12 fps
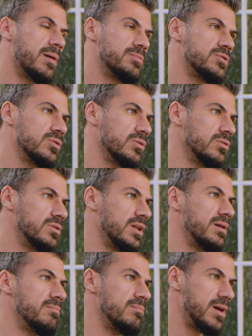
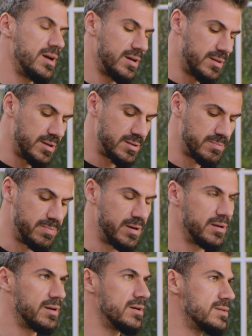absolutely make these
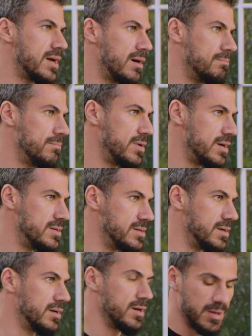burgers amazing.